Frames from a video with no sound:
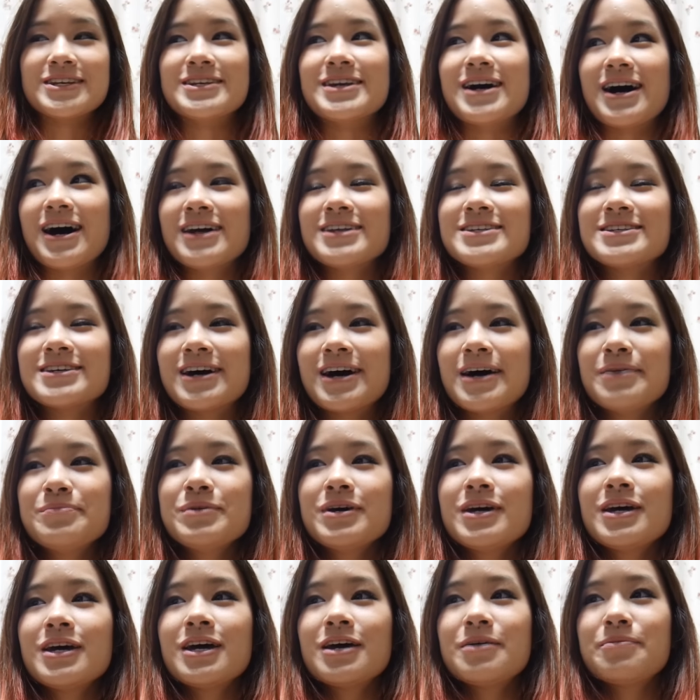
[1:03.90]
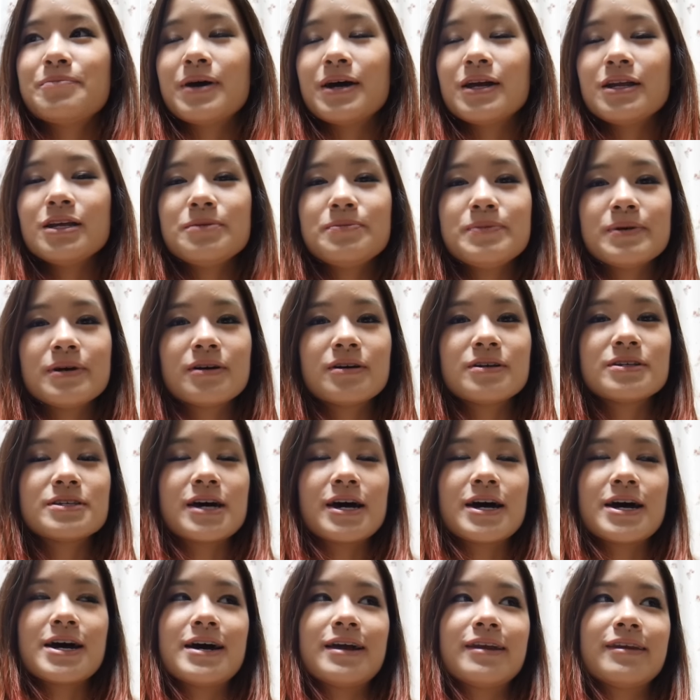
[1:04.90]
the night time, mainly because
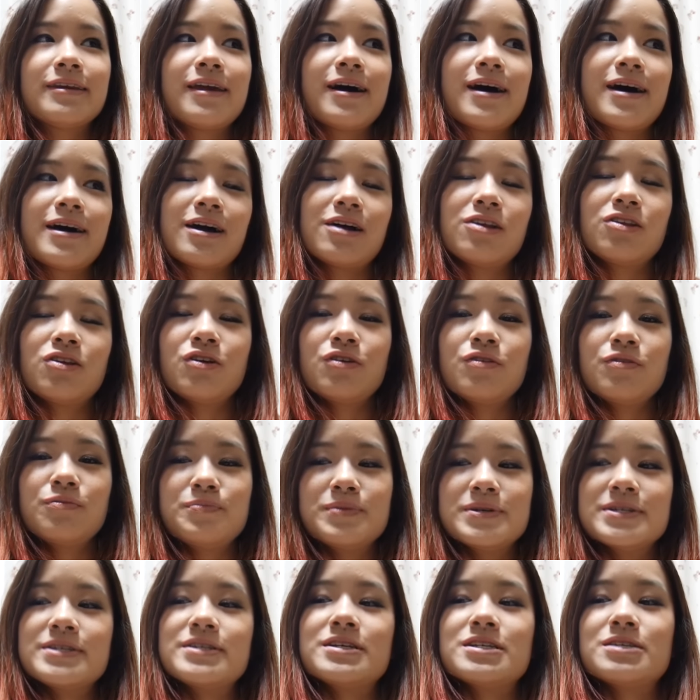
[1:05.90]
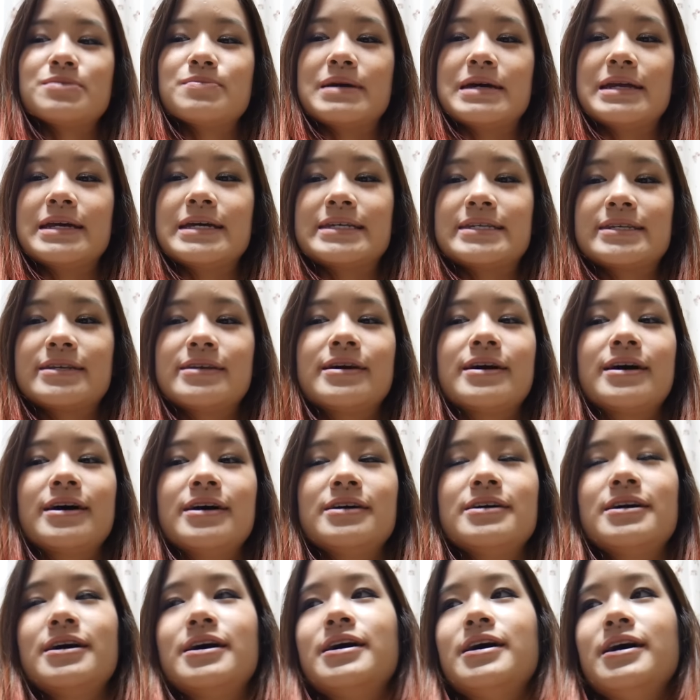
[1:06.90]
I had like a lot of business meetings
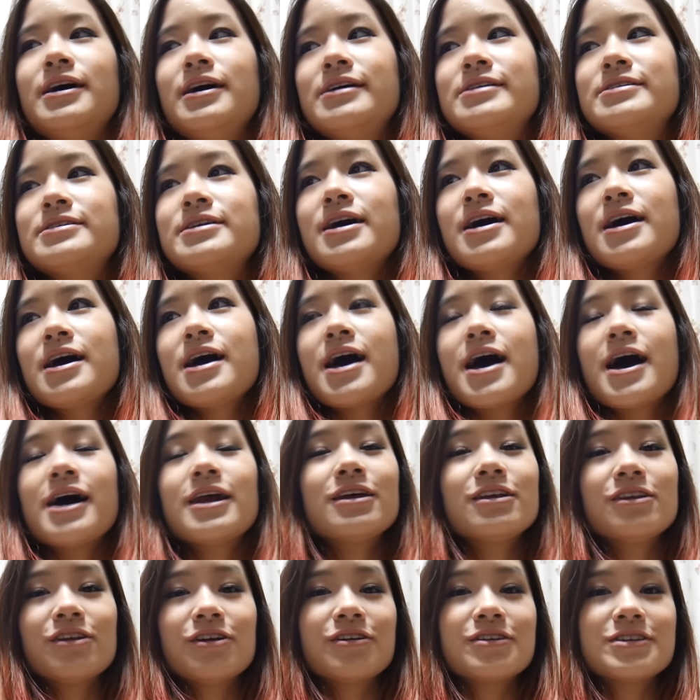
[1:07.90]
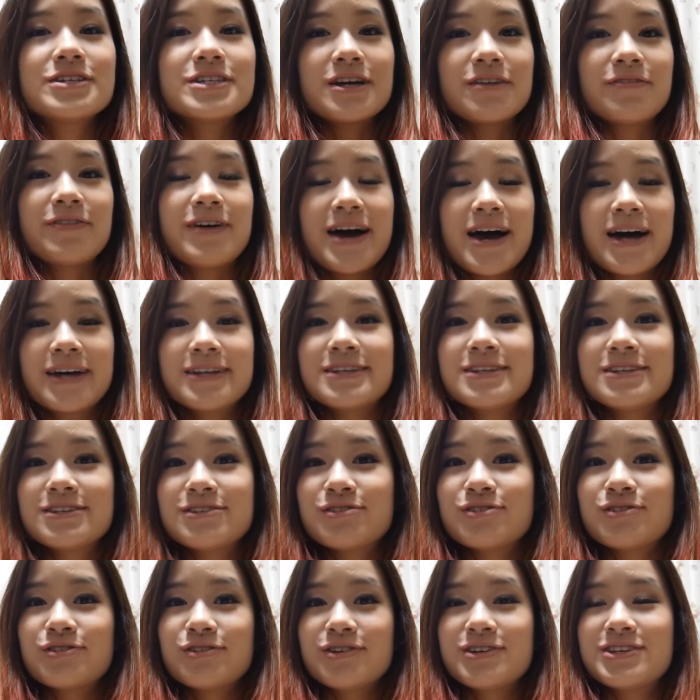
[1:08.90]
today and had a lot of stuff I had to
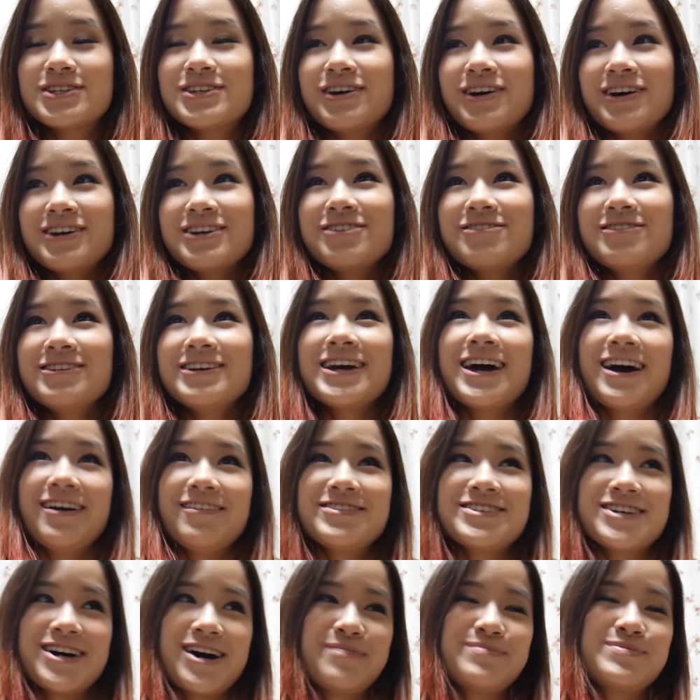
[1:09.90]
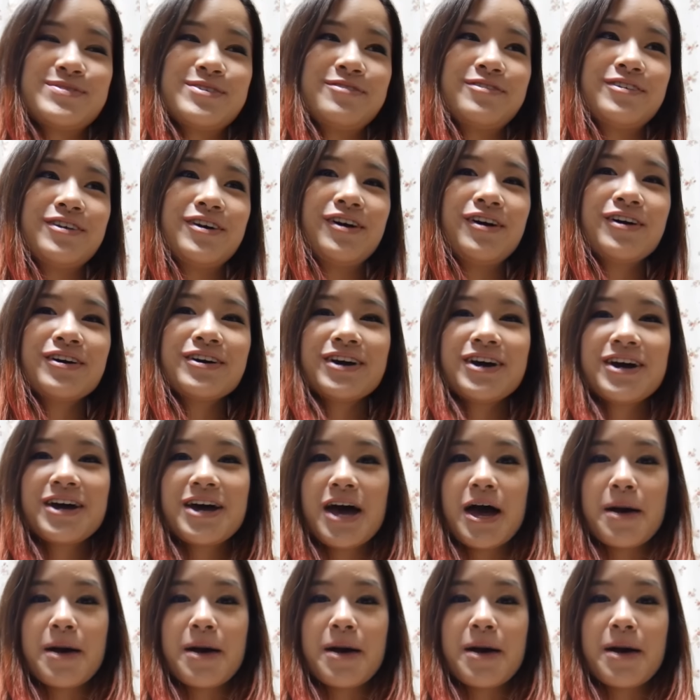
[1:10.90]
do, so I didn't really have time to vlog.